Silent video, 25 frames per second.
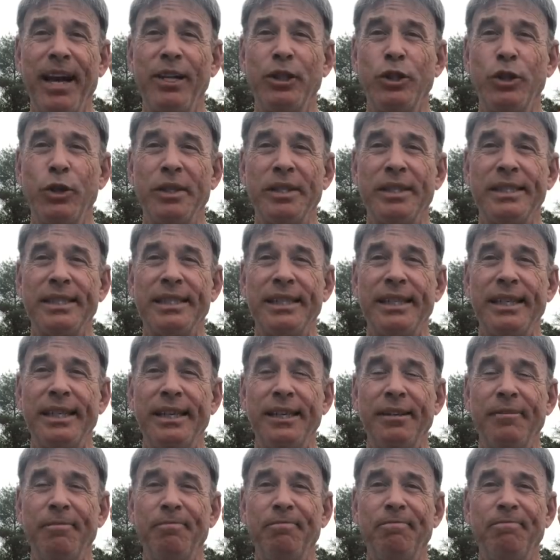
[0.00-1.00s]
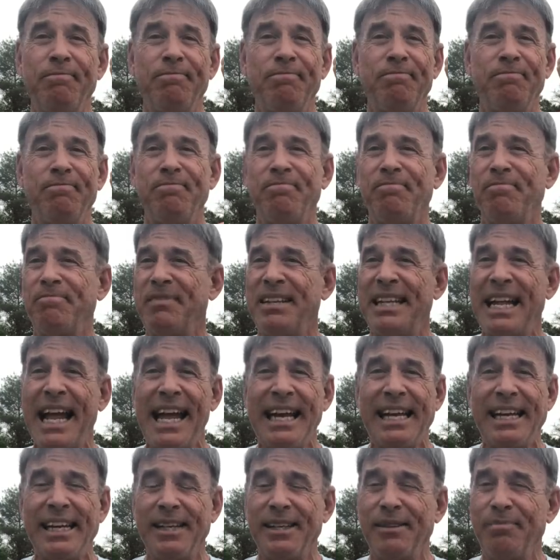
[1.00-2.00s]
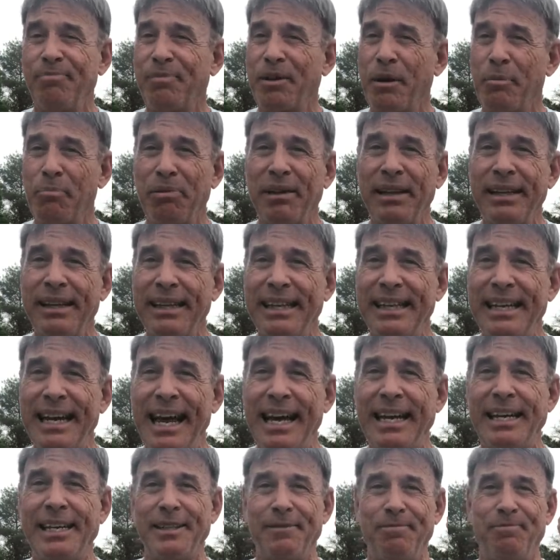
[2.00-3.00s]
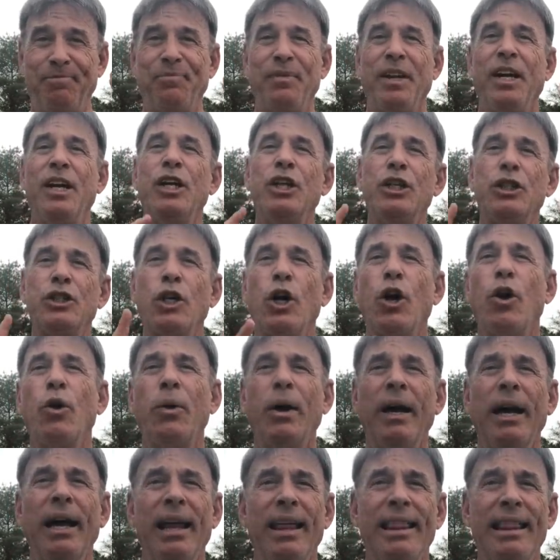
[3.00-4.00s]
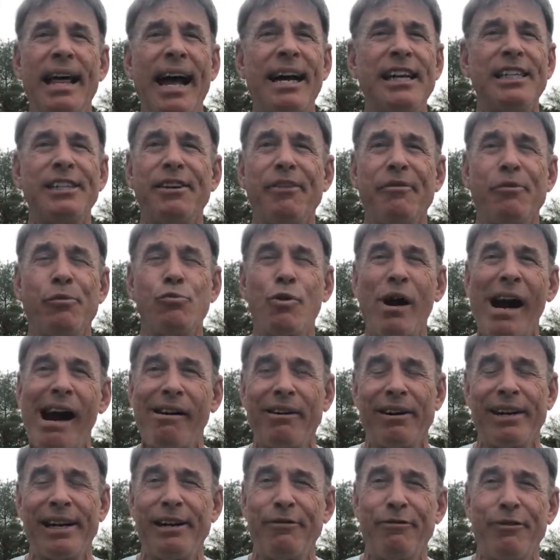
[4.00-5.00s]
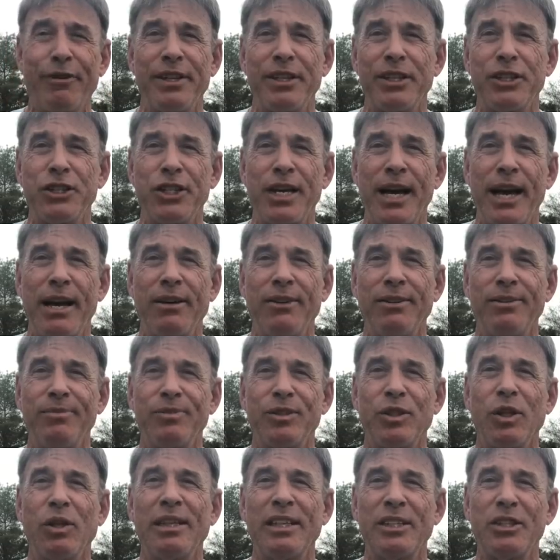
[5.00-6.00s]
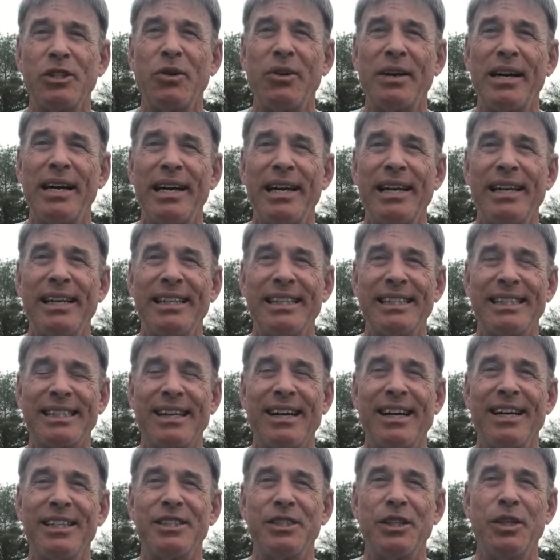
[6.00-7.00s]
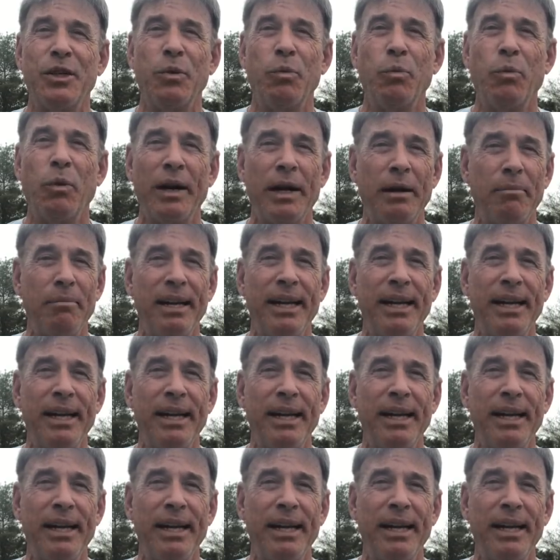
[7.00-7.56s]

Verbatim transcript: as you can see, naked, completely naked. So that is a rarity for this channel. So let's go ahead and discuss what it